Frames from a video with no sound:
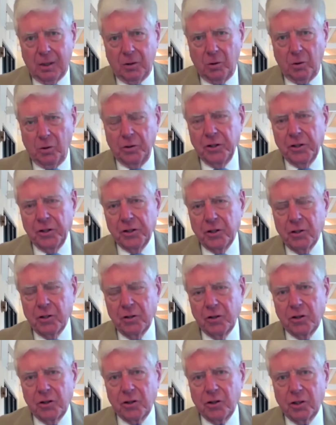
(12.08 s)

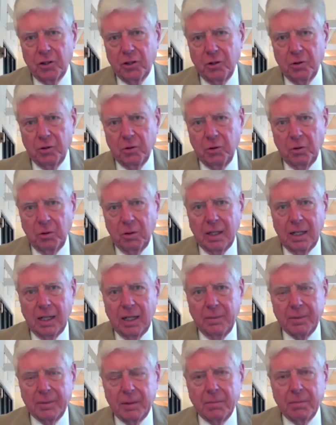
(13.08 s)
Gordonstoun School
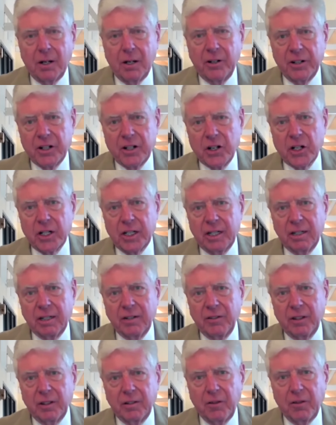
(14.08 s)
up in
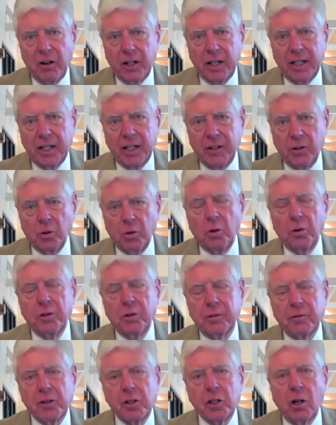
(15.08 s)
Morayshire in the very
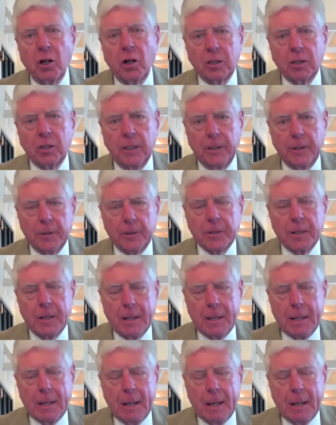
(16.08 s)
north of Scotland.